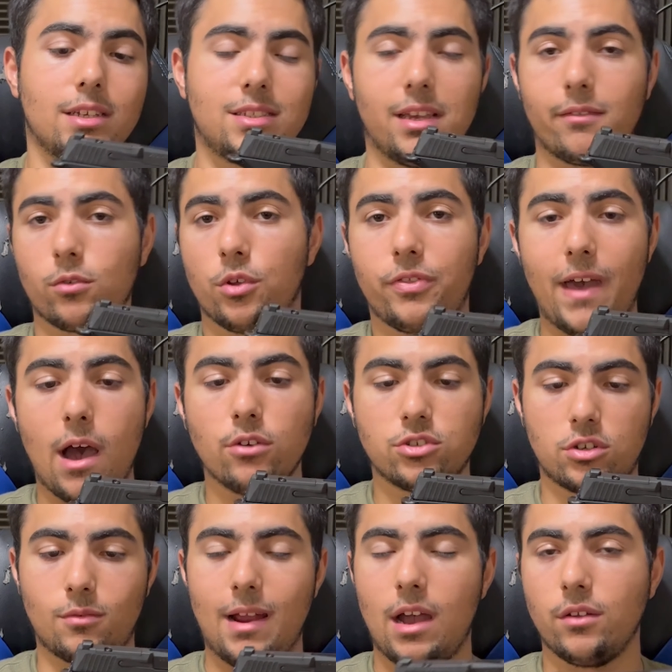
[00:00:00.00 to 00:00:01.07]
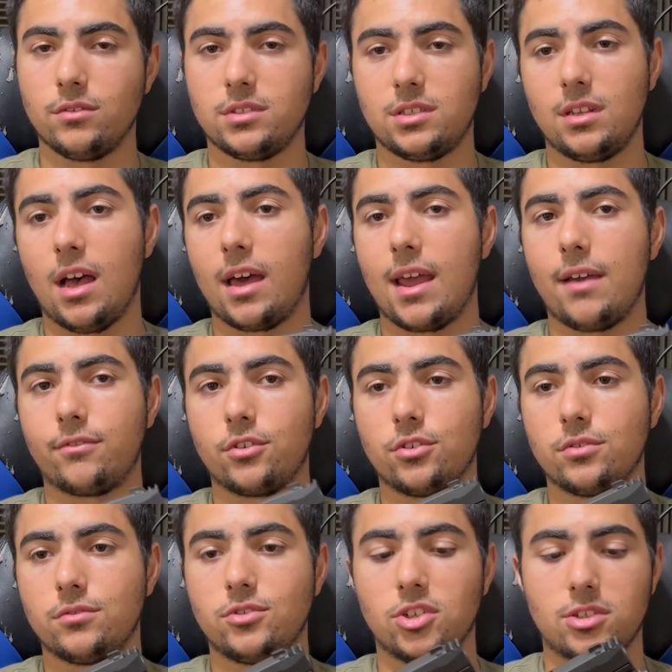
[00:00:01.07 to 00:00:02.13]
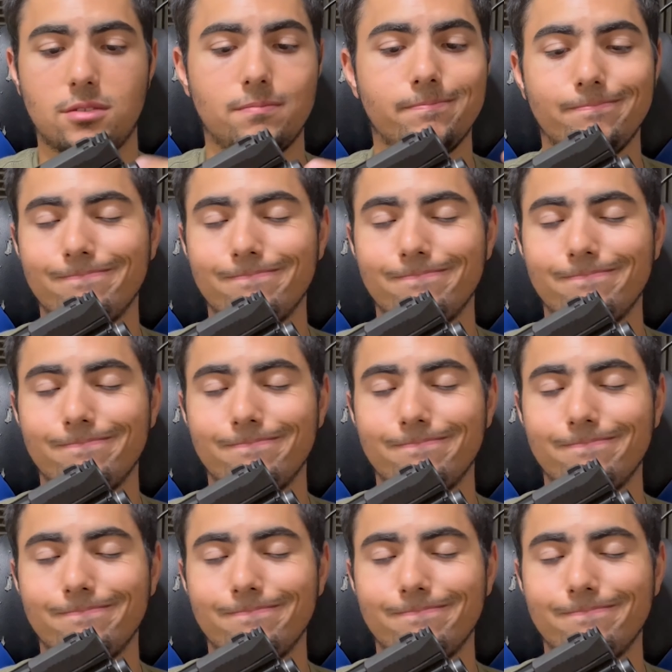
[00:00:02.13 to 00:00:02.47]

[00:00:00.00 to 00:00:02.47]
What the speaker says: several thousand rounds, not after just